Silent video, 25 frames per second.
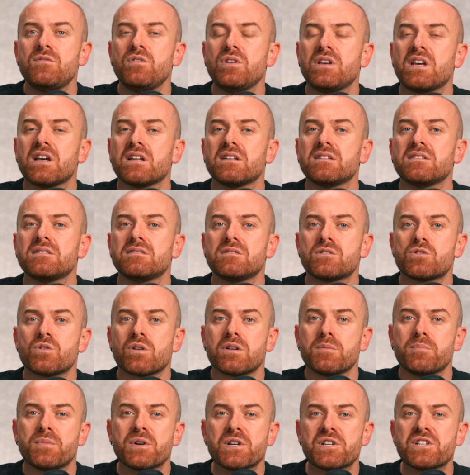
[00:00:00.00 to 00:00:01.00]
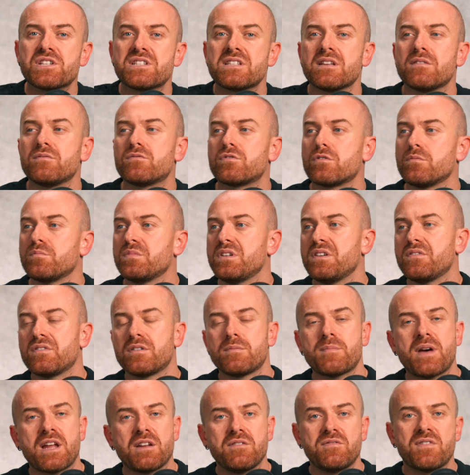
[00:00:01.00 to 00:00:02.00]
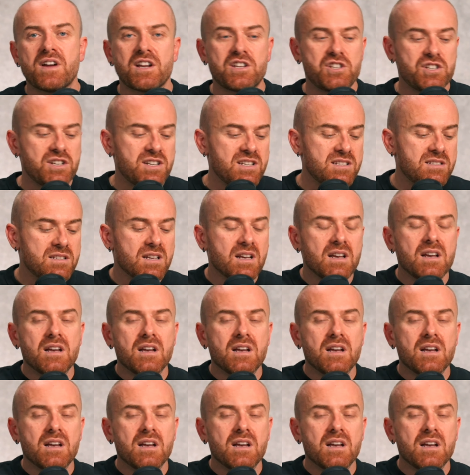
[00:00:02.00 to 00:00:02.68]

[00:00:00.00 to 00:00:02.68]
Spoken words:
You can sort of purchase them from different manufacturers.